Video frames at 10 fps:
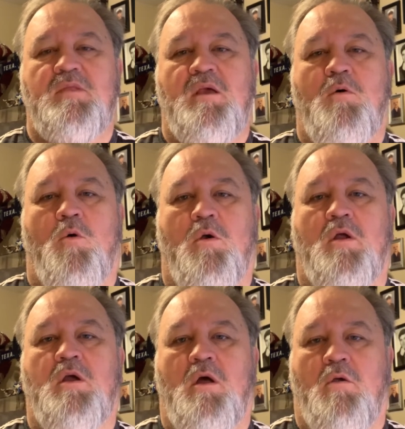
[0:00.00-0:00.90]
or
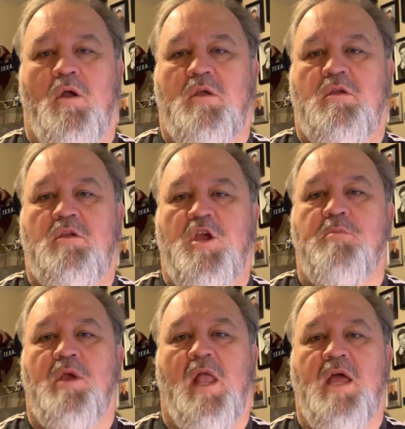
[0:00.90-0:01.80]
or
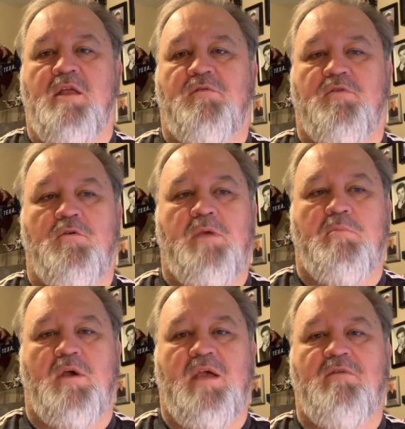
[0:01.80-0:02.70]
accumulated through
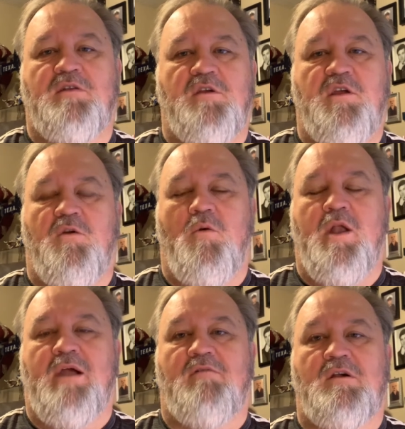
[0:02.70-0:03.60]
people giving it to you or
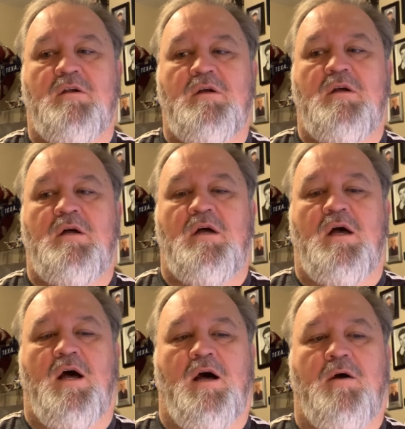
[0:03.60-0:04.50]
whatever.
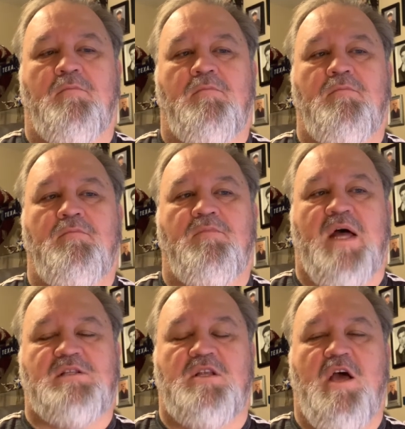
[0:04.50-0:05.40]
Um,
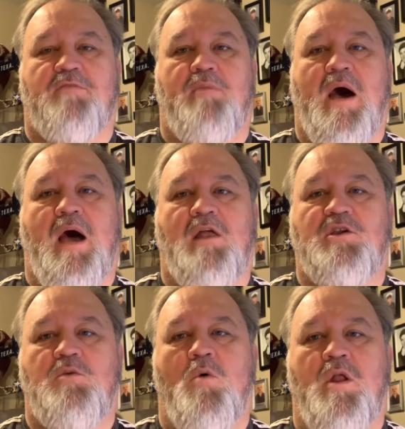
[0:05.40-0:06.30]
that's a death pile, and
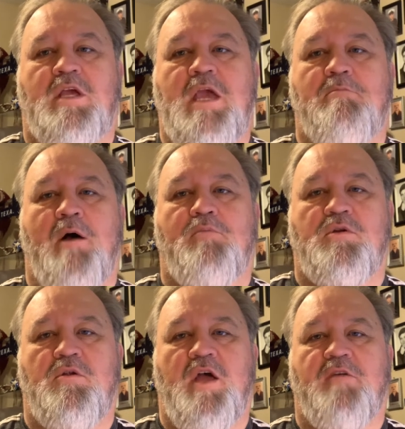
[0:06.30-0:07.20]
you want to keep up with
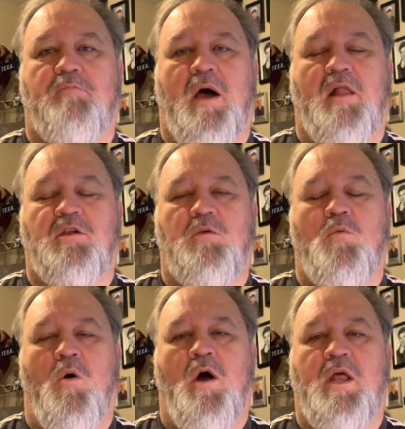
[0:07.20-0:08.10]
your death pile. You
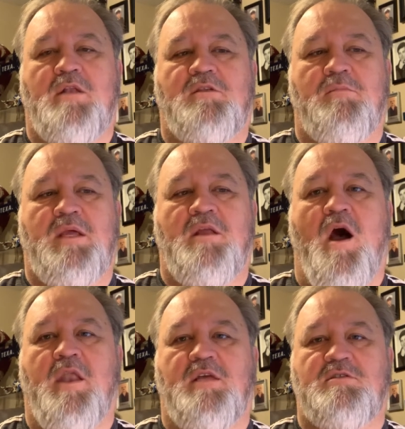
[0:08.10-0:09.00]
want it to be
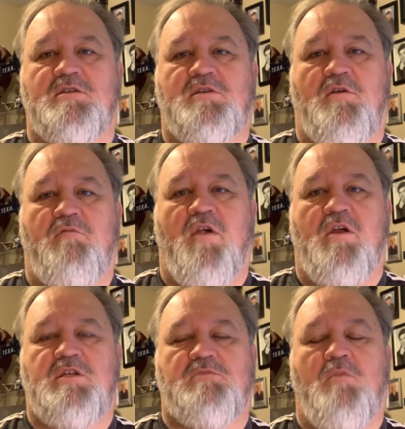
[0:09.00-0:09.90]
non-existent or
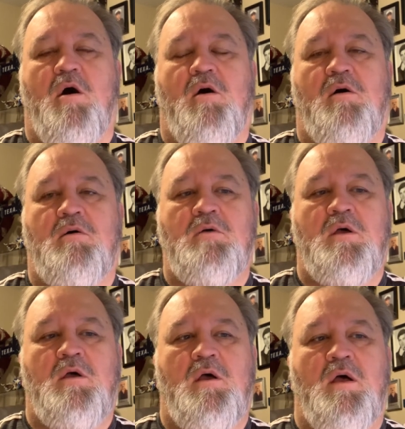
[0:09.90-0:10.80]
very small.
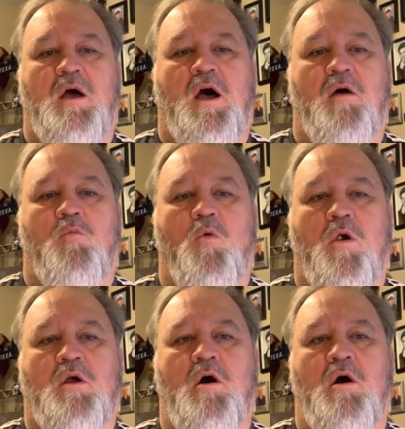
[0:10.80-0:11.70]
Um,
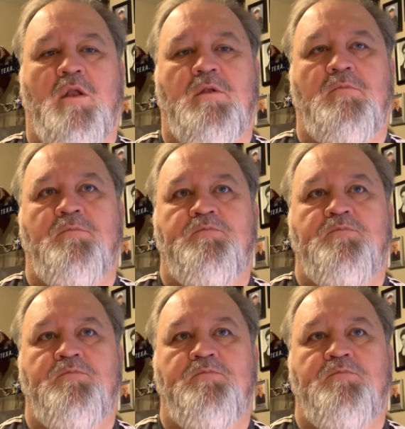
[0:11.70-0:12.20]
work on